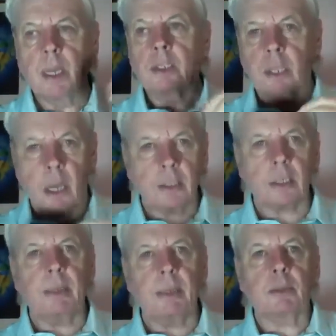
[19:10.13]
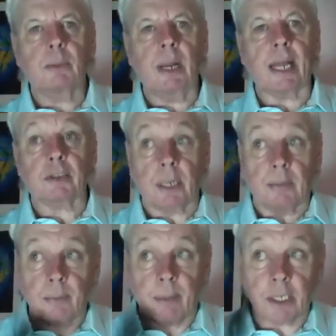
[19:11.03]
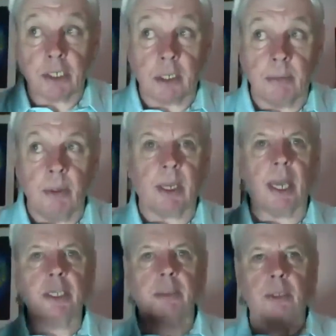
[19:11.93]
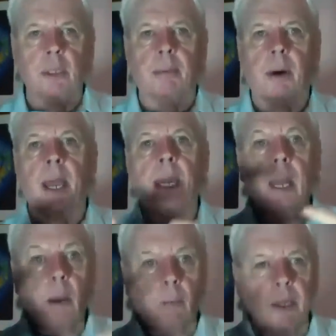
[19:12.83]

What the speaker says: turns them into electrical information, communicates them to the brain,